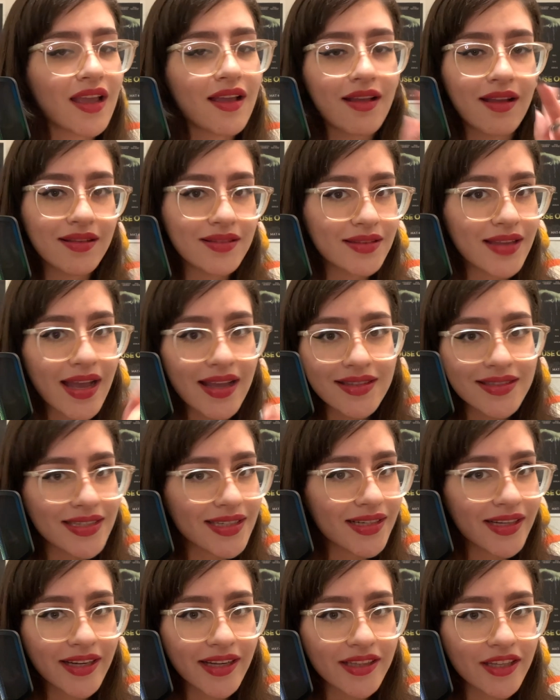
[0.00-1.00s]
That
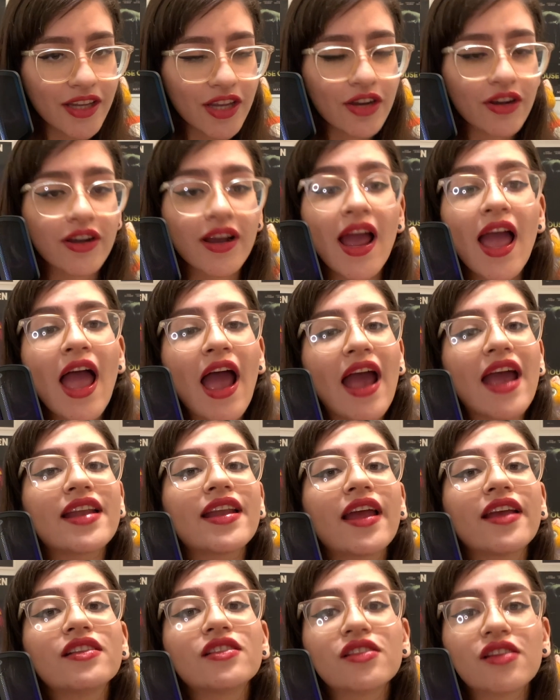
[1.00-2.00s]
didn't end here, and
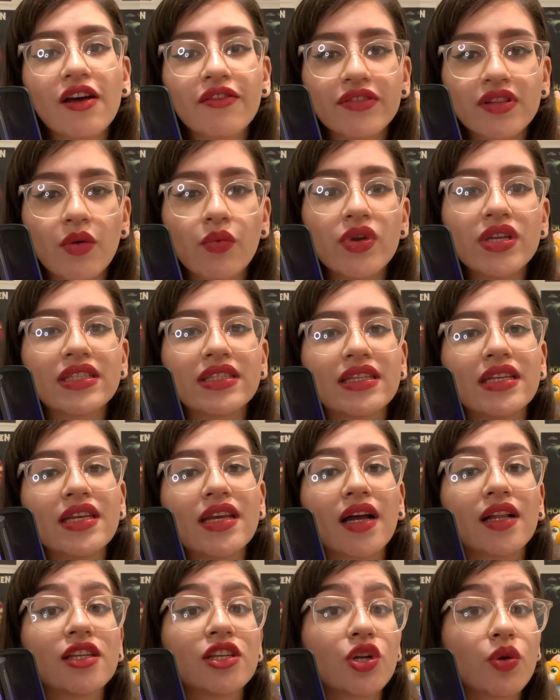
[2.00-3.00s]
I love that we see
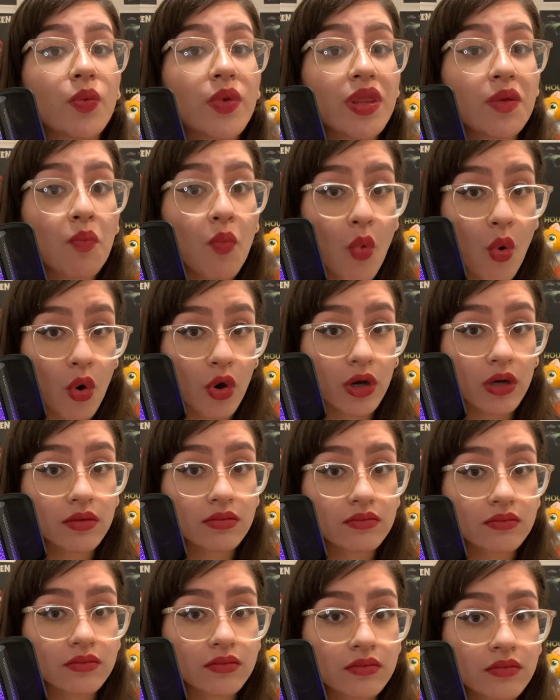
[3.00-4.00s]
a little bit more.
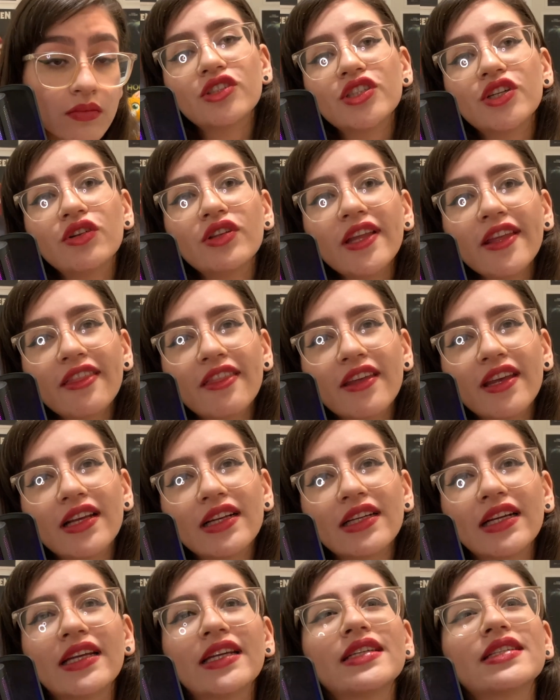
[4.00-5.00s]
The only
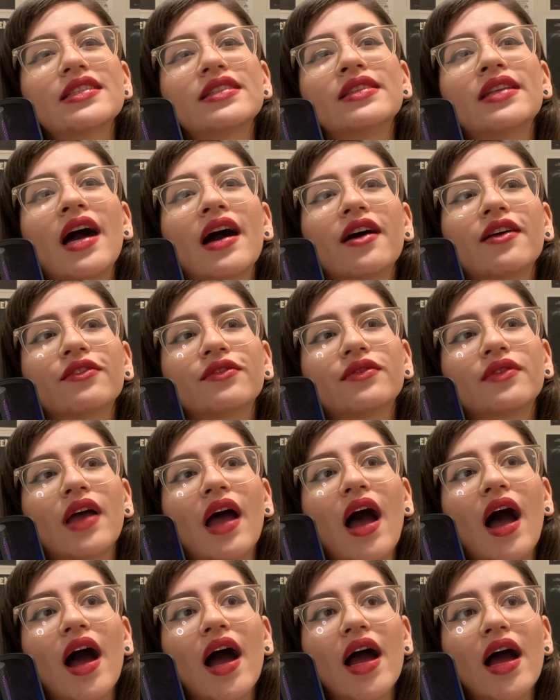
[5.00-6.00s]
thing is that
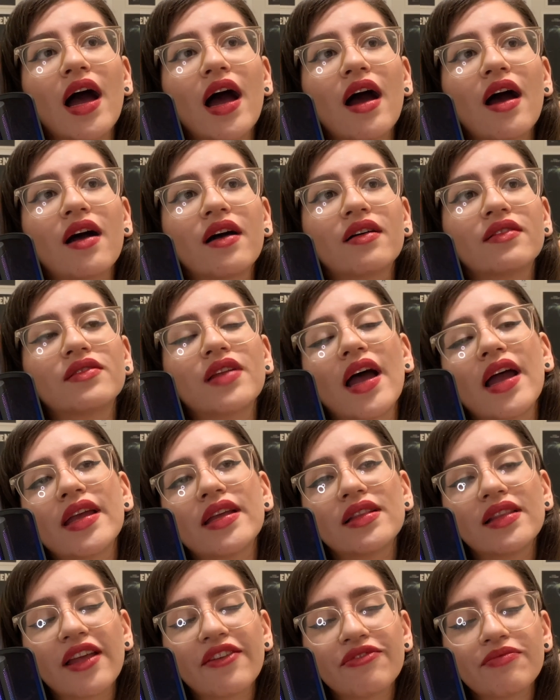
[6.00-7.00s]

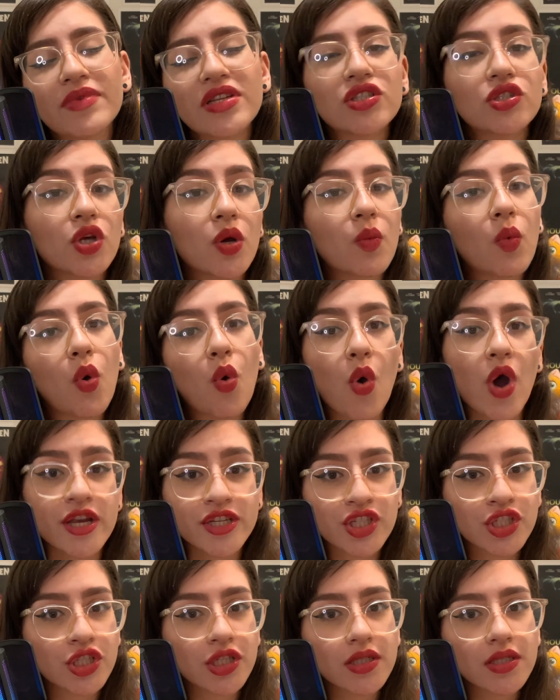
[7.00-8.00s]
I left me some
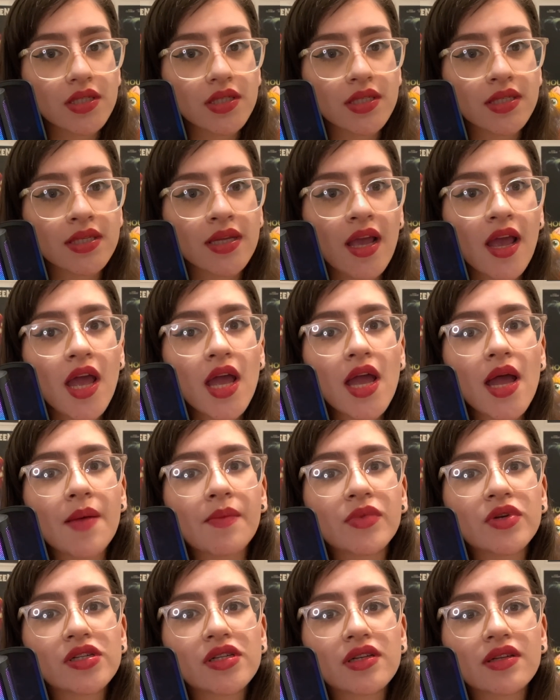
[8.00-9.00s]
questions,
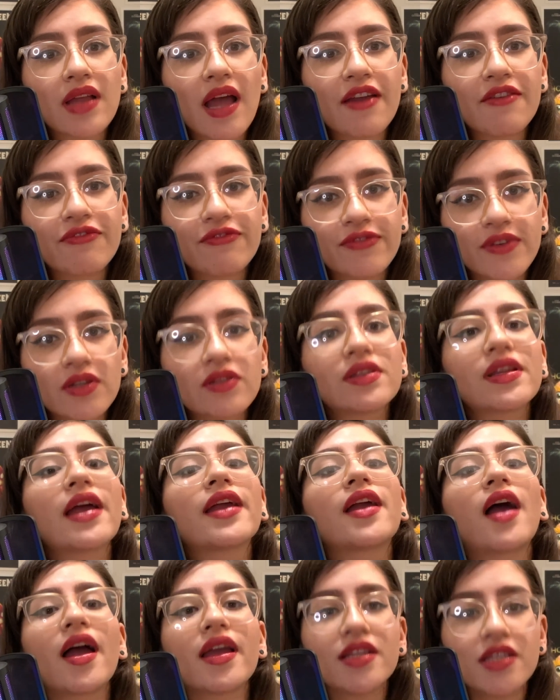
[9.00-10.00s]
but I feel
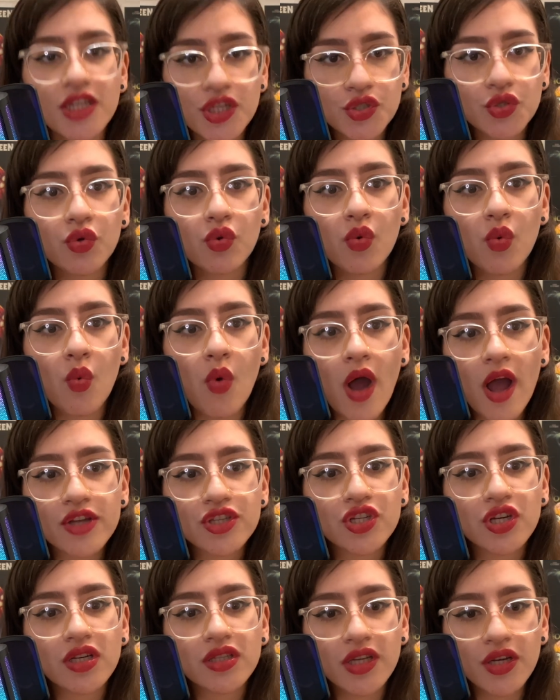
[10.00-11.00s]
like I need to
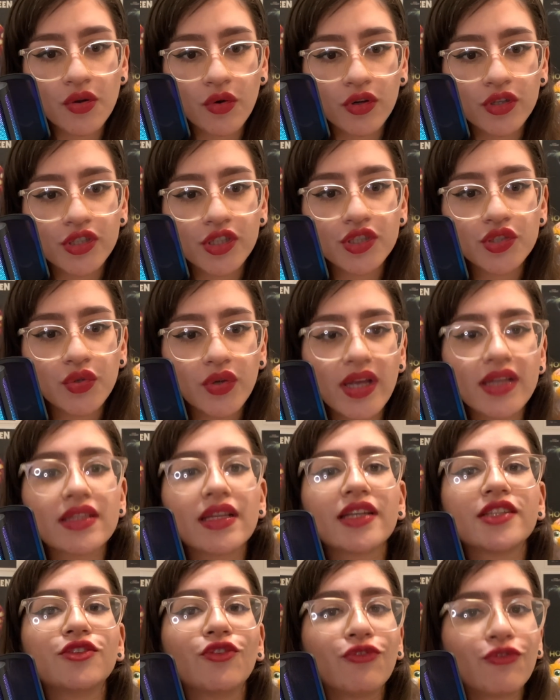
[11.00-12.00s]
watch it in order to get
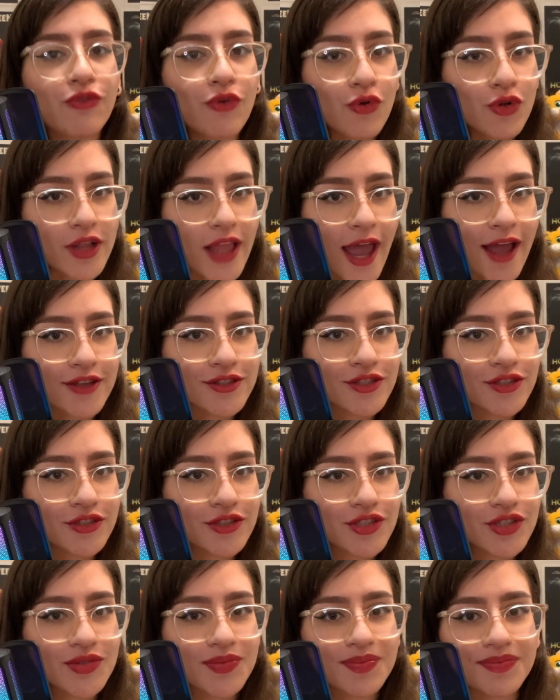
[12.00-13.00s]
like the full
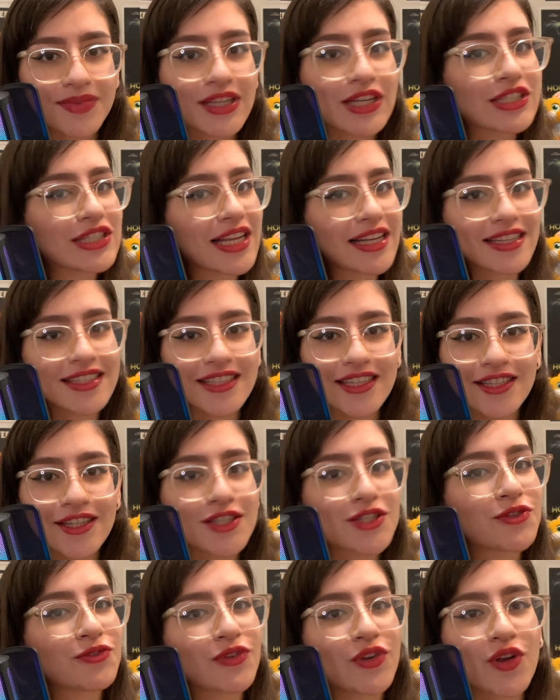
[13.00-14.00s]
answers, because like I said,
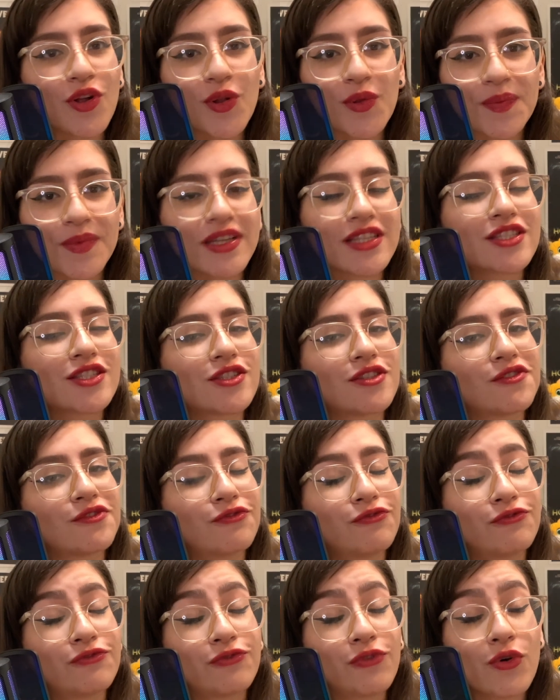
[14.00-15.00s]
this film, it's
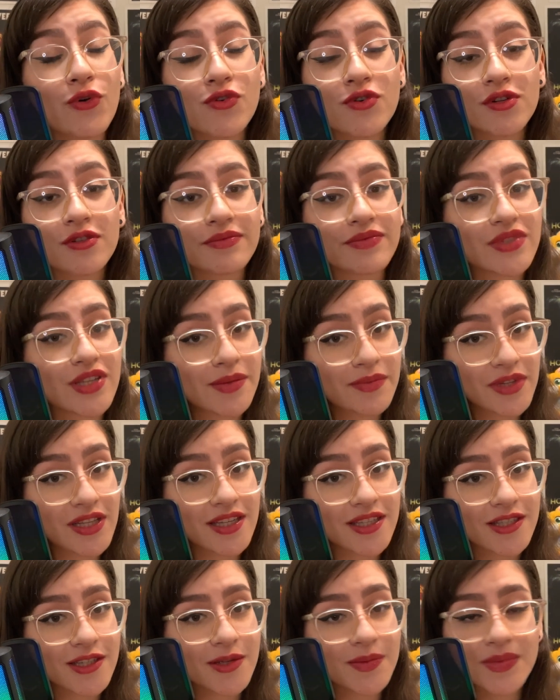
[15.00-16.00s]
full
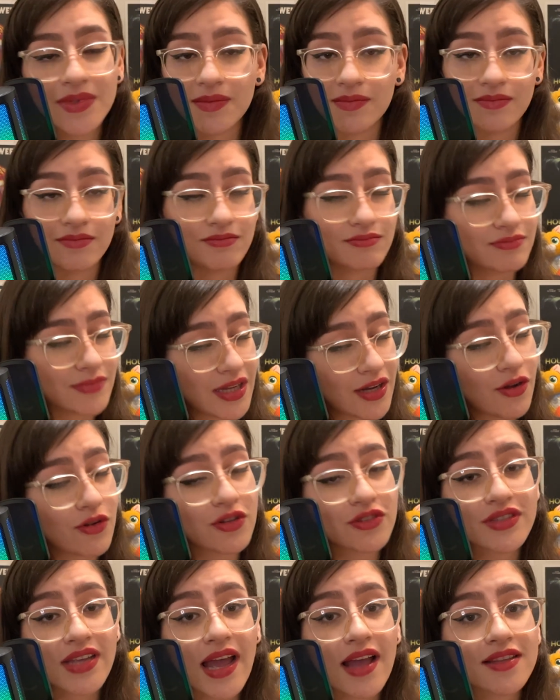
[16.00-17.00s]
symbolisms and
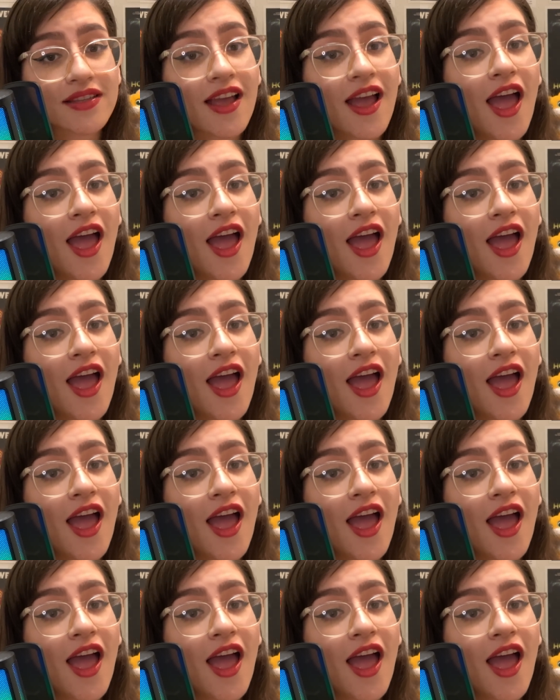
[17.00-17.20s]
all that.